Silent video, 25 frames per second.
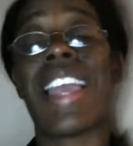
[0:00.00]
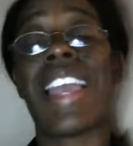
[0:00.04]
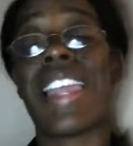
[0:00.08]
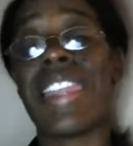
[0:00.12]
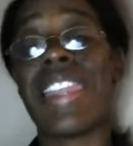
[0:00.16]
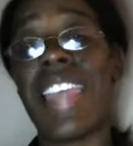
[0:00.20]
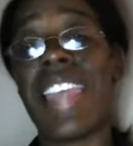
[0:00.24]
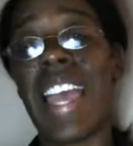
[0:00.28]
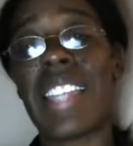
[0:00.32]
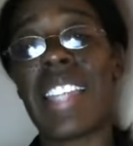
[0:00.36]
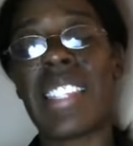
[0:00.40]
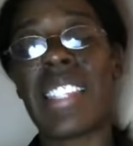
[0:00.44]
And
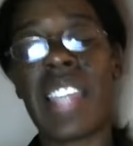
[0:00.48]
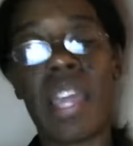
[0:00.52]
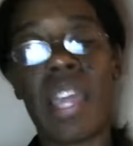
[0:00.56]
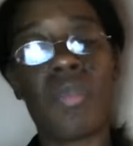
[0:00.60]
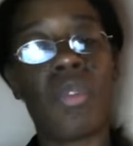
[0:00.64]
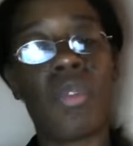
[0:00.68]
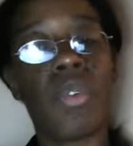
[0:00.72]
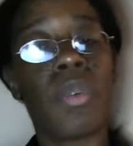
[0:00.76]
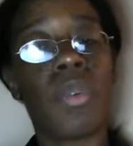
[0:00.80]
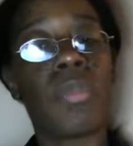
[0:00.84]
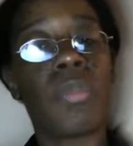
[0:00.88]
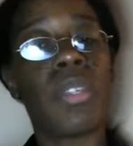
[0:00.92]
that's
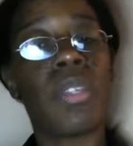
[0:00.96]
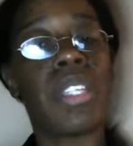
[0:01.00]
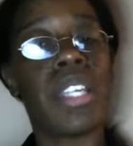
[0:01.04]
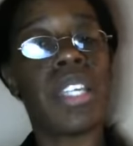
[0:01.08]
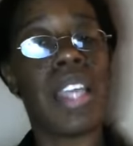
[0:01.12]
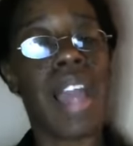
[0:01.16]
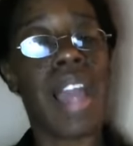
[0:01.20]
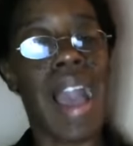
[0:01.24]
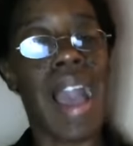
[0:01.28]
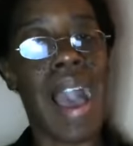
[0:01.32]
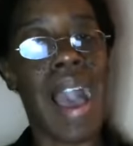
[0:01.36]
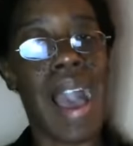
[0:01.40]

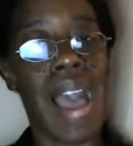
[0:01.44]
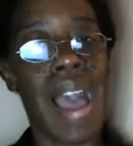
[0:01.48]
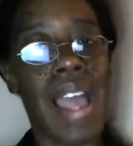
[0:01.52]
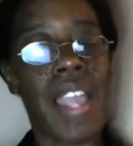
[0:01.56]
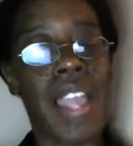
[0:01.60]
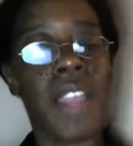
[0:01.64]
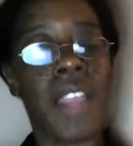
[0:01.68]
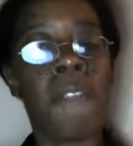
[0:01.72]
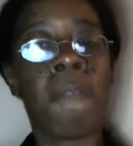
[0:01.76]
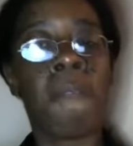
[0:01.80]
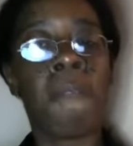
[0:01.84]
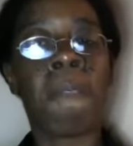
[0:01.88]
abnormally
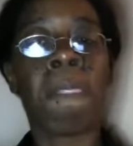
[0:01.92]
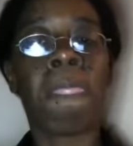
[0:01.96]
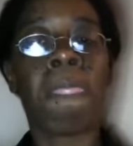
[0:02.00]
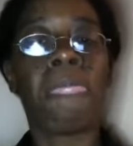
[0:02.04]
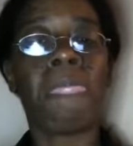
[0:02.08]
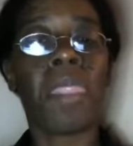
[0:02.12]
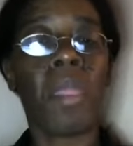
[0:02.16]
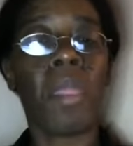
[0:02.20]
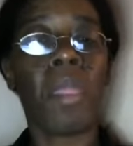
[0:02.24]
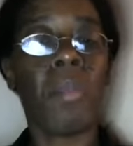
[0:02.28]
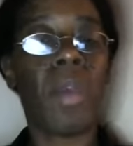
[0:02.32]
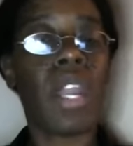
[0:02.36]
high,
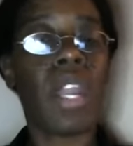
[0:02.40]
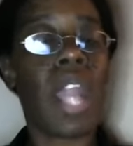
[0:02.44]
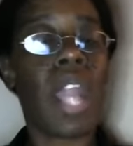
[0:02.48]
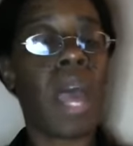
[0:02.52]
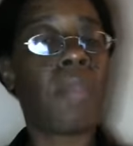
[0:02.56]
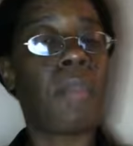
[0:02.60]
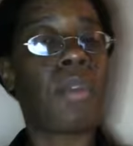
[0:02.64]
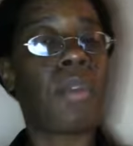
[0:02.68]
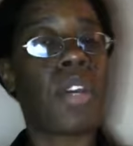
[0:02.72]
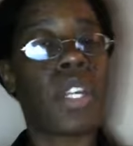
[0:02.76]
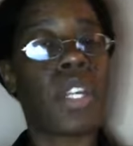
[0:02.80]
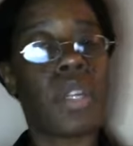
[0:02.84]
but
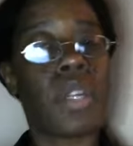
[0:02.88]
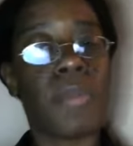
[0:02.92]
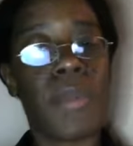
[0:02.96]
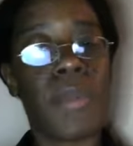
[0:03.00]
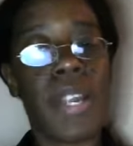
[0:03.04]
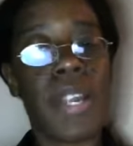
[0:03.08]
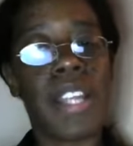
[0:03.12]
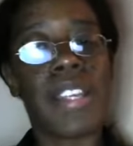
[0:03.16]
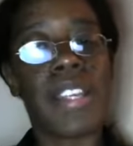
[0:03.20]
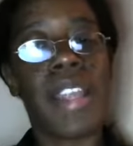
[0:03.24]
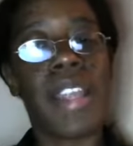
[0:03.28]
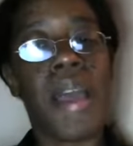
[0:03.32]
I'm going to
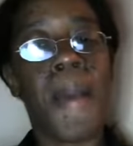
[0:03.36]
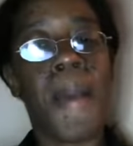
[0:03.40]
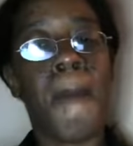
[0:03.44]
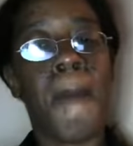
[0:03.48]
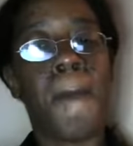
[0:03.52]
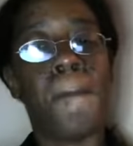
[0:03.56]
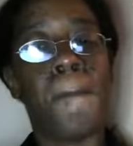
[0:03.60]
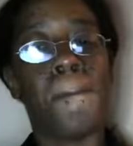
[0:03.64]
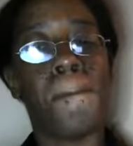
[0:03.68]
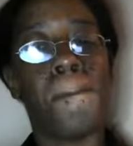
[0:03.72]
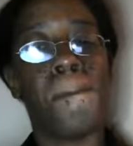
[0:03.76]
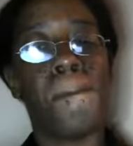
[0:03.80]
break
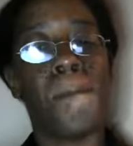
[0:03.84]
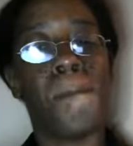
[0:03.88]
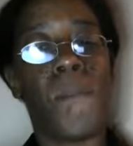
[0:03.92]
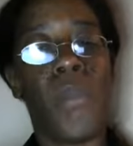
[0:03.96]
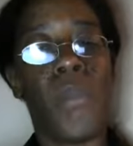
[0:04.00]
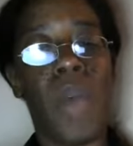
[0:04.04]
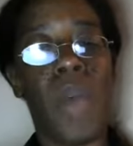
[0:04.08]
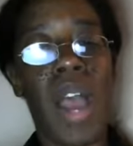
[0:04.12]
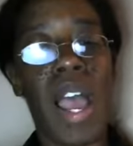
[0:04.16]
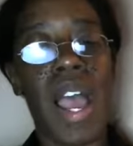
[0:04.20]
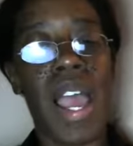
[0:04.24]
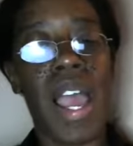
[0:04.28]
down
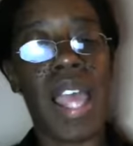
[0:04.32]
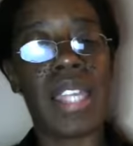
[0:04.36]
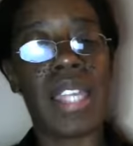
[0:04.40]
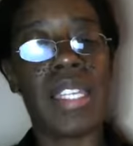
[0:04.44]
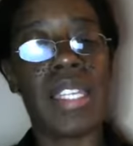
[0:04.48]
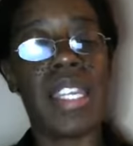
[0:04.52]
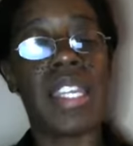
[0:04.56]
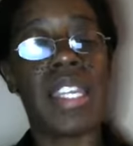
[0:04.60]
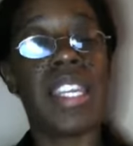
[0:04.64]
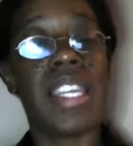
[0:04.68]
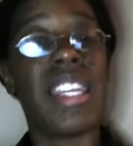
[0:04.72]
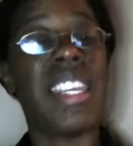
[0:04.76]
why I
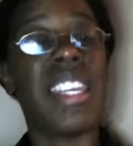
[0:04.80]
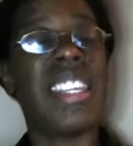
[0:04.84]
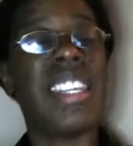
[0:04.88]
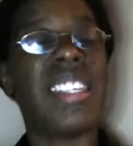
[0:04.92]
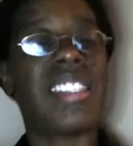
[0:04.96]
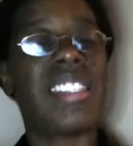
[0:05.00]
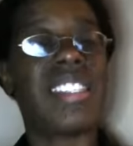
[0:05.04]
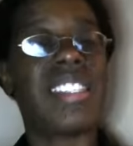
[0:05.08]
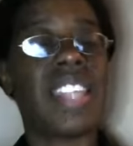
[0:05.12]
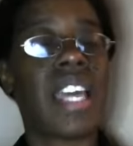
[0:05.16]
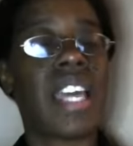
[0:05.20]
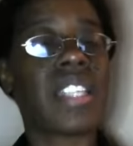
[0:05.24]
did it. And
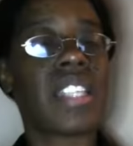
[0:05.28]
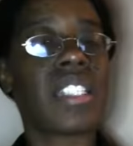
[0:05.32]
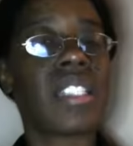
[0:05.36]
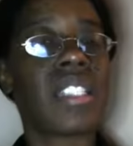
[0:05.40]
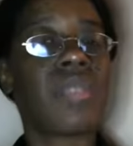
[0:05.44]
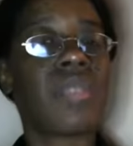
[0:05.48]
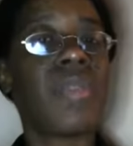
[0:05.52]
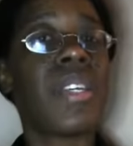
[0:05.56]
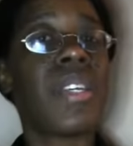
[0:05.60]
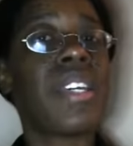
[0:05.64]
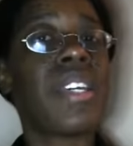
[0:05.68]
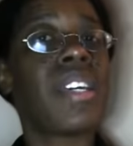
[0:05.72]
it's not
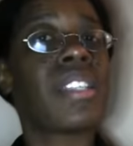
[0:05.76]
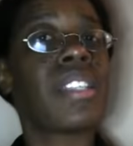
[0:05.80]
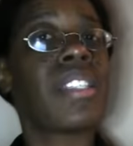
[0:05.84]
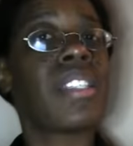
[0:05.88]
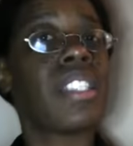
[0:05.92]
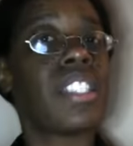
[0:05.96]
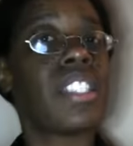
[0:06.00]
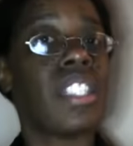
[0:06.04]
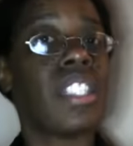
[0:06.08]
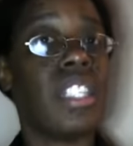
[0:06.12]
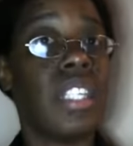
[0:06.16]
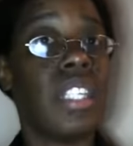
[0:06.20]
just because
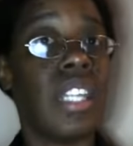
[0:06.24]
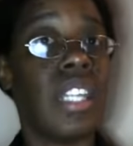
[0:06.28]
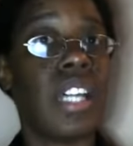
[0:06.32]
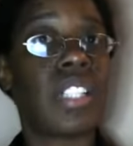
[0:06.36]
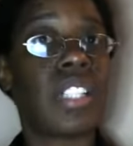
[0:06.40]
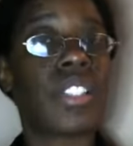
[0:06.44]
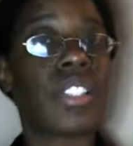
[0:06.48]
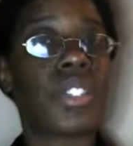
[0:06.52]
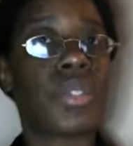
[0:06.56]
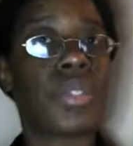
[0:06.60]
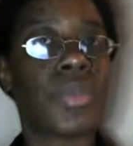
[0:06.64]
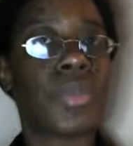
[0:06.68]
it's
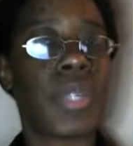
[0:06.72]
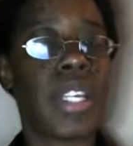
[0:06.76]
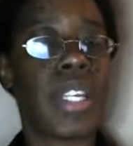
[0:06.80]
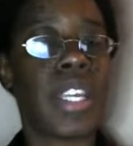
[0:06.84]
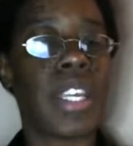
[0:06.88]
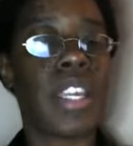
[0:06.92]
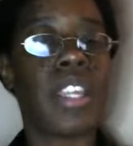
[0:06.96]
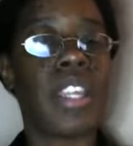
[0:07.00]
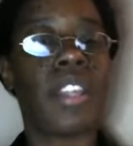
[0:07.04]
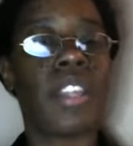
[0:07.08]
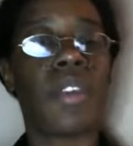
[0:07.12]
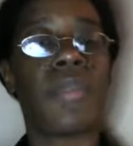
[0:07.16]
luxury
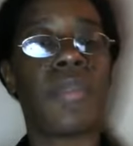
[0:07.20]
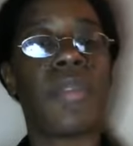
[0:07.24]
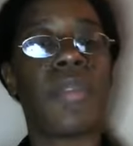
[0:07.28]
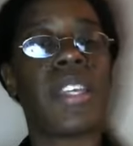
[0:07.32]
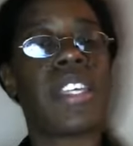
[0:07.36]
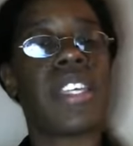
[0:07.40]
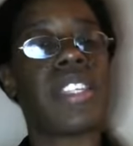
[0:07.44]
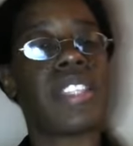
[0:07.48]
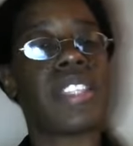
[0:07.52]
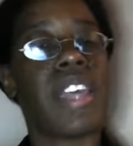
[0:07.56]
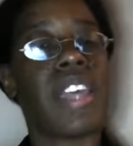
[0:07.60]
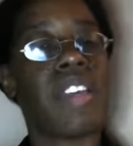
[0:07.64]
either,
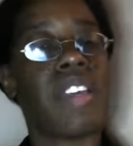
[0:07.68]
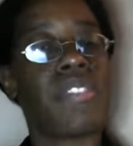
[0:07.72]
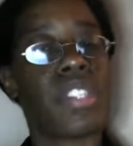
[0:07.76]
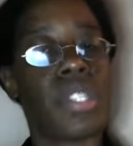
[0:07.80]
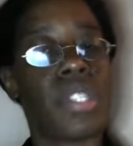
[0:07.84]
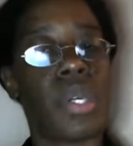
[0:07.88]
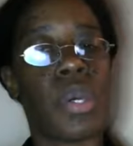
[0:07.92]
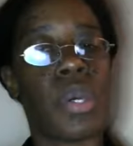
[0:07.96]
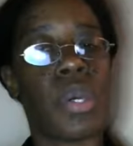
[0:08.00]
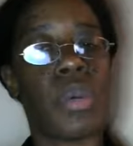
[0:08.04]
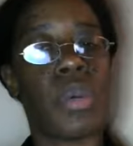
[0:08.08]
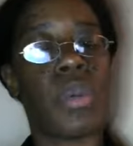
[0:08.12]
because I've
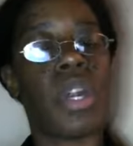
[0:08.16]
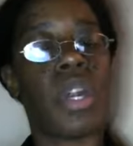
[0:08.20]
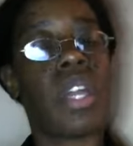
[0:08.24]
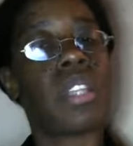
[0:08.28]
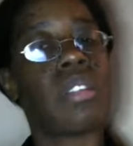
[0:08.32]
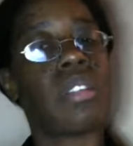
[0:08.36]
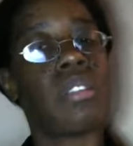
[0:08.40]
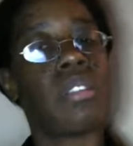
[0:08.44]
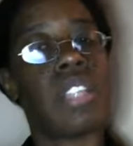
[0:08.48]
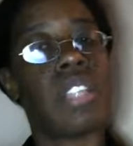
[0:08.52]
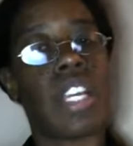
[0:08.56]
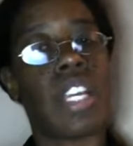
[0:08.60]
sold
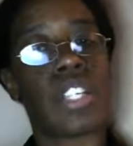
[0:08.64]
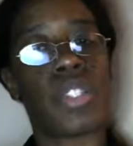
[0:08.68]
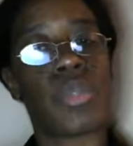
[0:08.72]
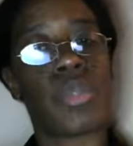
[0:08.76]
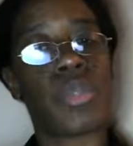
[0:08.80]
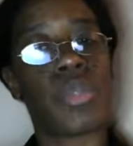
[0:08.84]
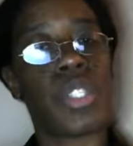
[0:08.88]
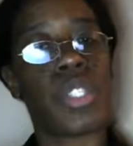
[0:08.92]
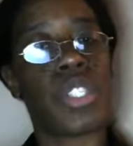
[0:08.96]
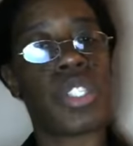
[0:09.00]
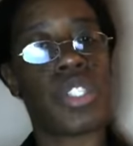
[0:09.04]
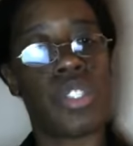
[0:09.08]
other
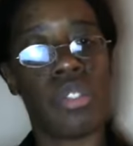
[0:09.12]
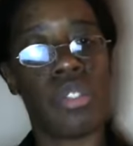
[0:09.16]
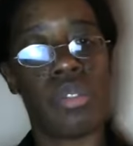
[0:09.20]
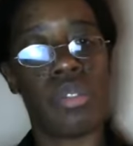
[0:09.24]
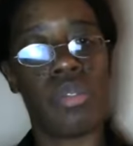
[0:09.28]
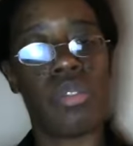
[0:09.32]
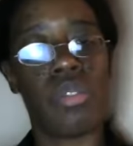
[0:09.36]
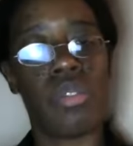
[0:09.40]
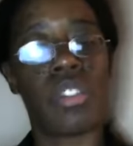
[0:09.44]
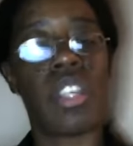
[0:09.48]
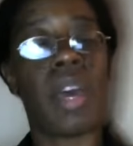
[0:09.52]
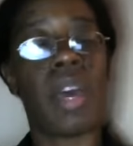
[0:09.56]
luxury
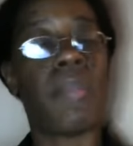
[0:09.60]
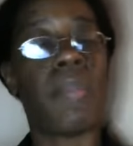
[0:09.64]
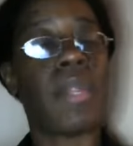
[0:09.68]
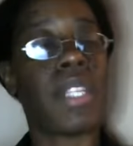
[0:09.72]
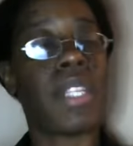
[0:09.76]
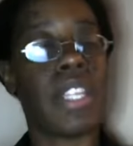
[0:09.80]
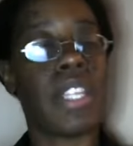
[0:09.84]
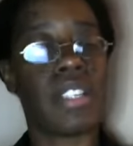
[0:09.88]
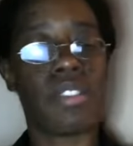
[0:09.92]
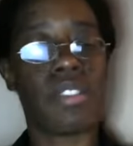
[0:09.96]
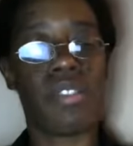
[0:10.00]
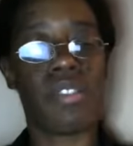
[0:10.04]
shoes. I'm a
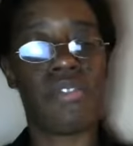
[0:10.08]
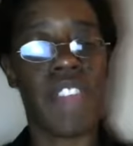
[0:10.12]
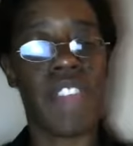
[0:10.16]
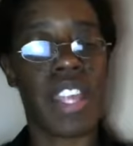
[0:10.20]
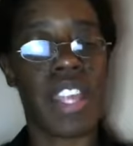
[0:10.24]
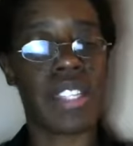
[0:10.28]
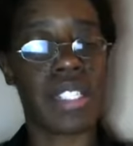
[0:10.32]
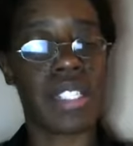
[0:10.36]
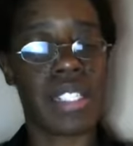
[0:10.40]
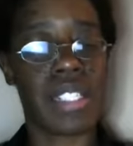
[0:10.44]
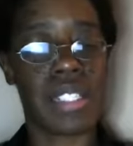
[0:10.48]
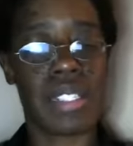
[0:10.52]
luxury
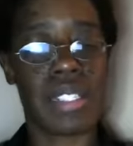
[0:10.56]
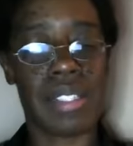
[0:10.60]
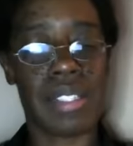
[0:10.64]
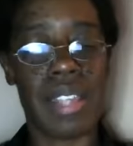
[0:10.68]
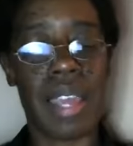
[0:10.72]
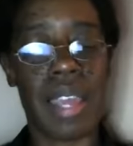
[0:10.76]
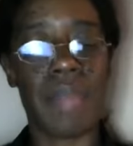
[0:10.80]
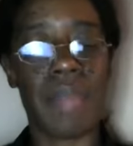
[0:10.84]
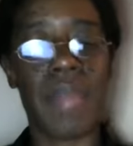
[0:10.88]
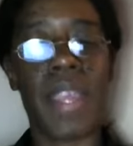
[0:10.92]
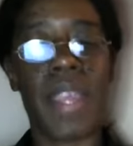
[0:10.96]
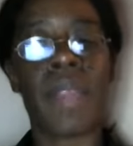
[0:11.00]
fashion
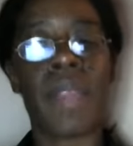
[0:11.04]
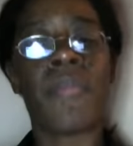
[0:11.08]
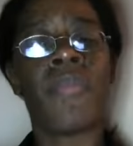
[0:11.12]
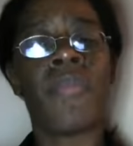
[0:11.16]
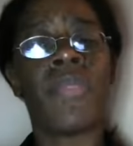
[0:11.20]
consignment.